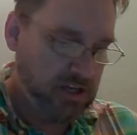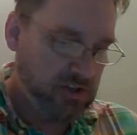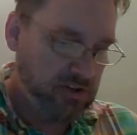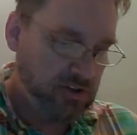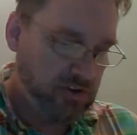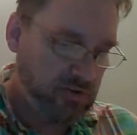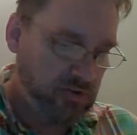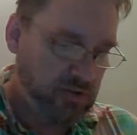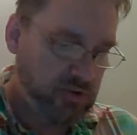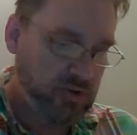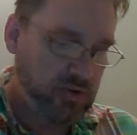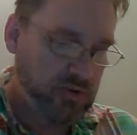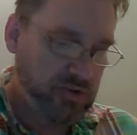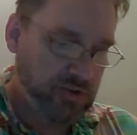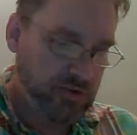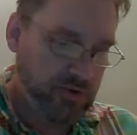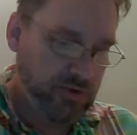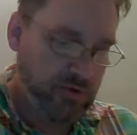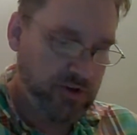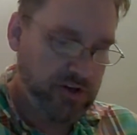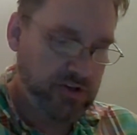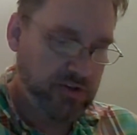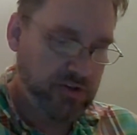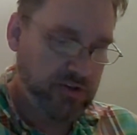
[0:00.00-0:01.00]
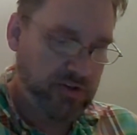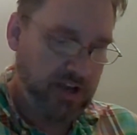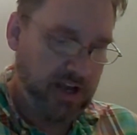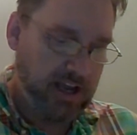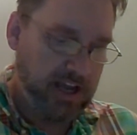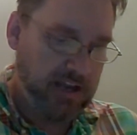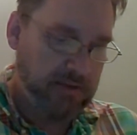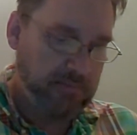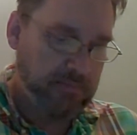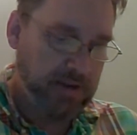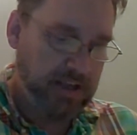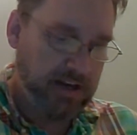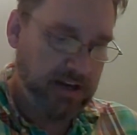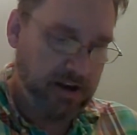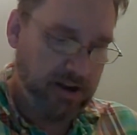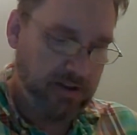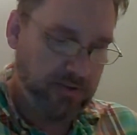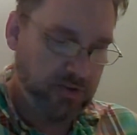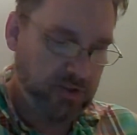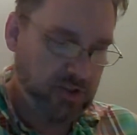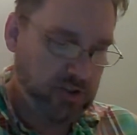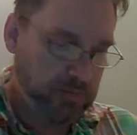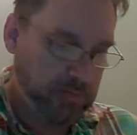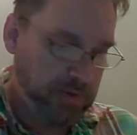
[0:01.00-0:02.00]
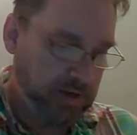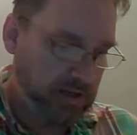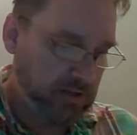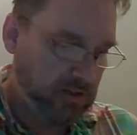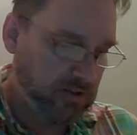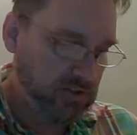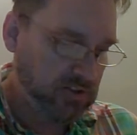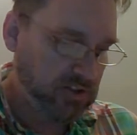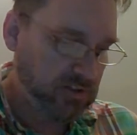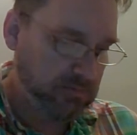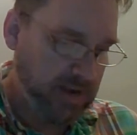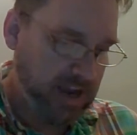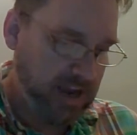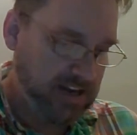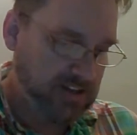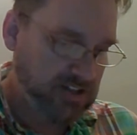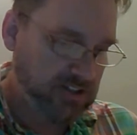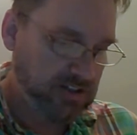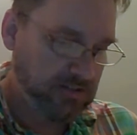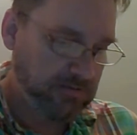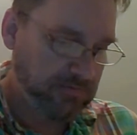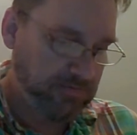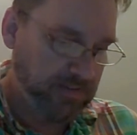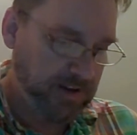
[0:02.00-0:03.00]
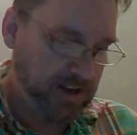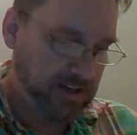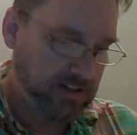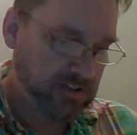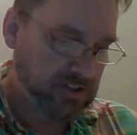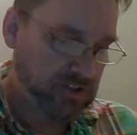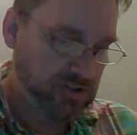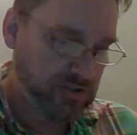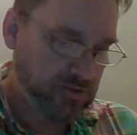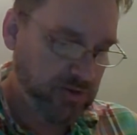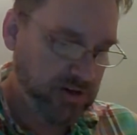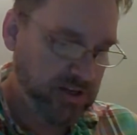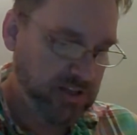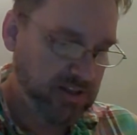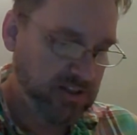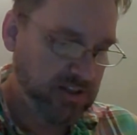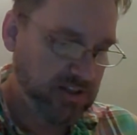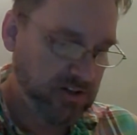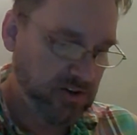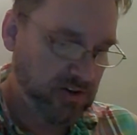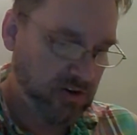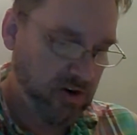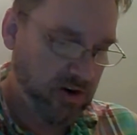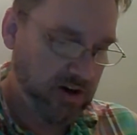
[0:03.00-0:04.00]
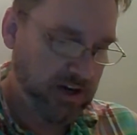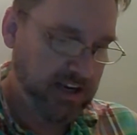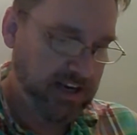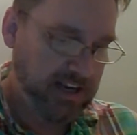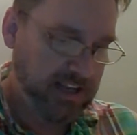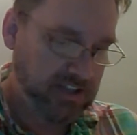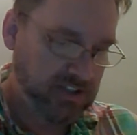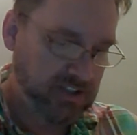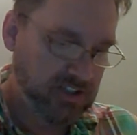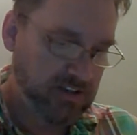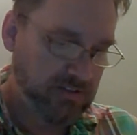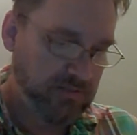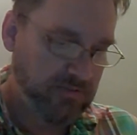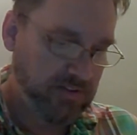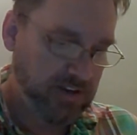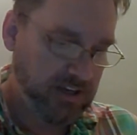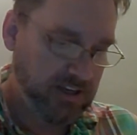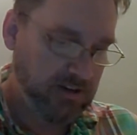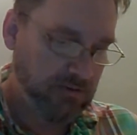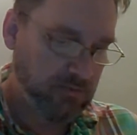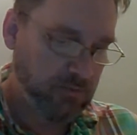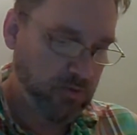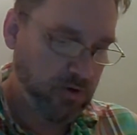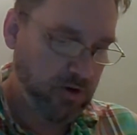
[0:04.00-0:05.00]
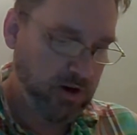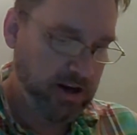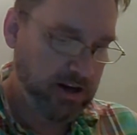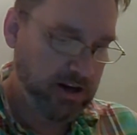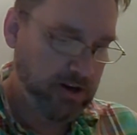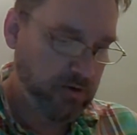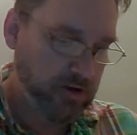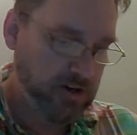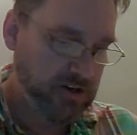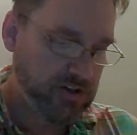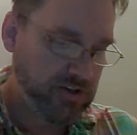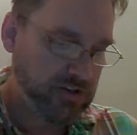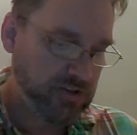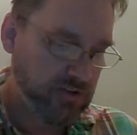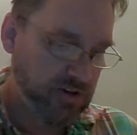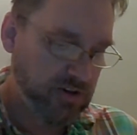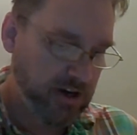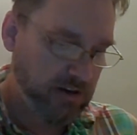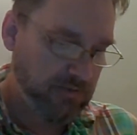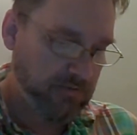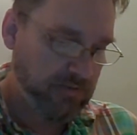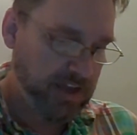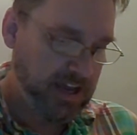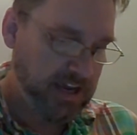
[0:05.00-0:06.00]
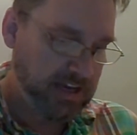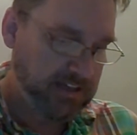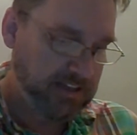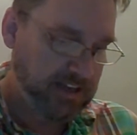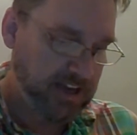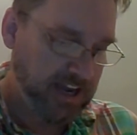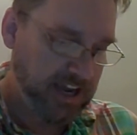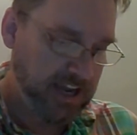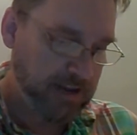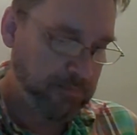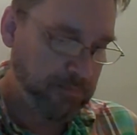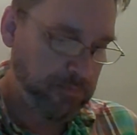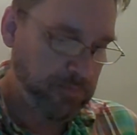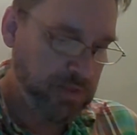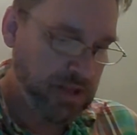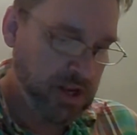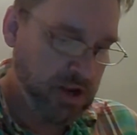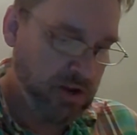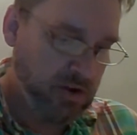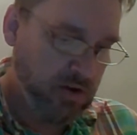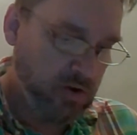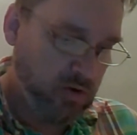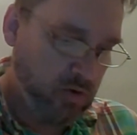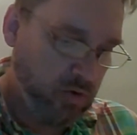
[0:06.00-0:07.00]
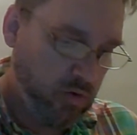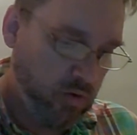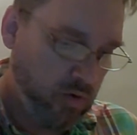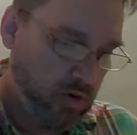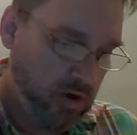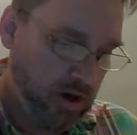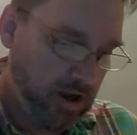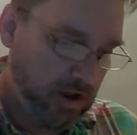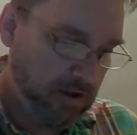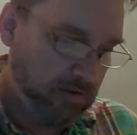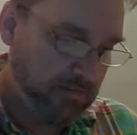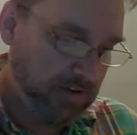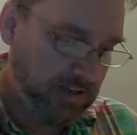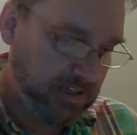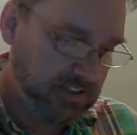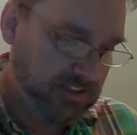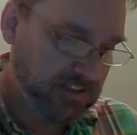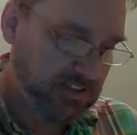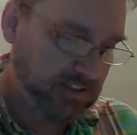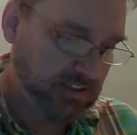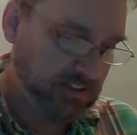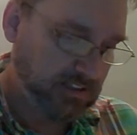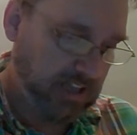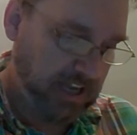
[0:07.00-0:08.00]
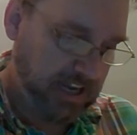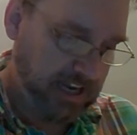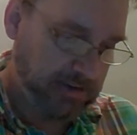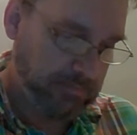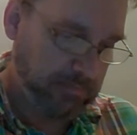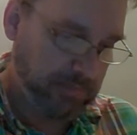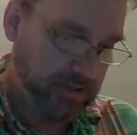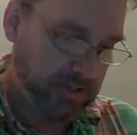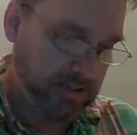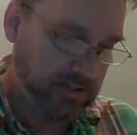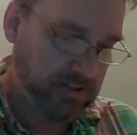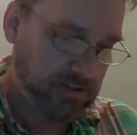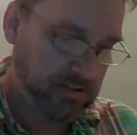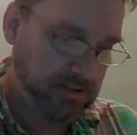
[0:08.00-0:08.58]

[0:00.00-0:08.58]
You choose a creature type, and other spells and magic effects treat the target as if it were a creature of that type or of its alignment.